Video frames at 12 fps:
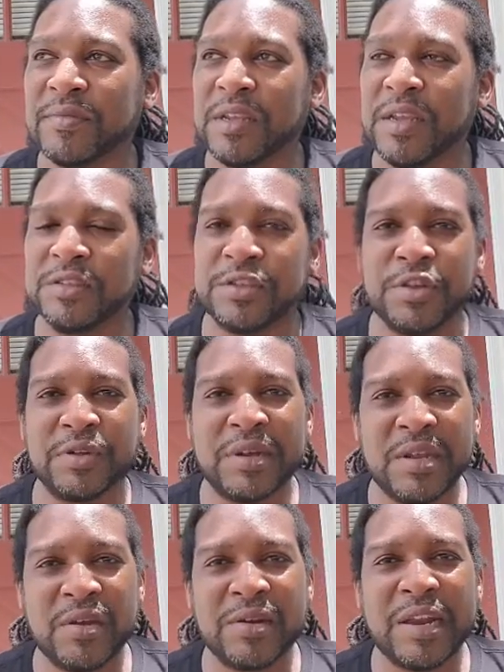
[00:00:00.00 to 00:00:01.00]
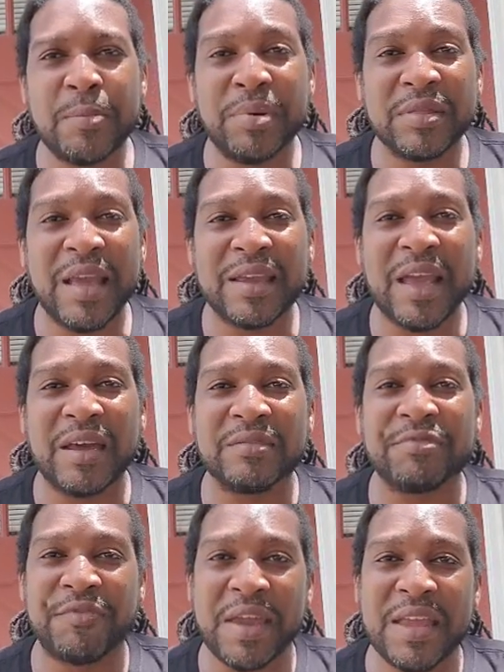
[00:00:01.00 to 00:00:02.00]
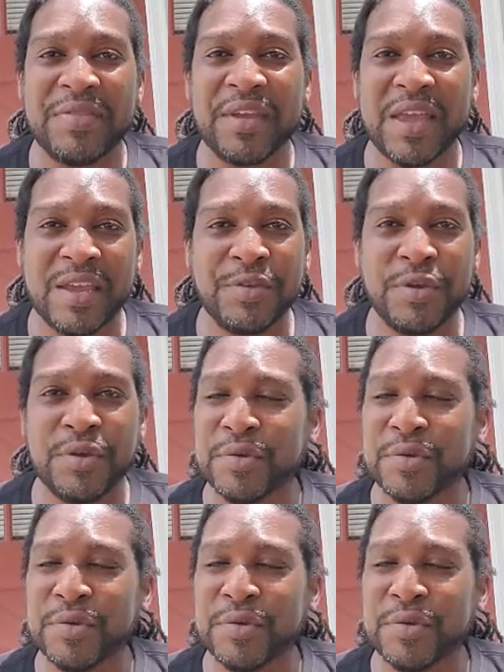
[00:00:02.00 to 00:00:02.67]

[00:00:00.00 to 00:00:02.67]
your deal, and they put that kind of faith in you,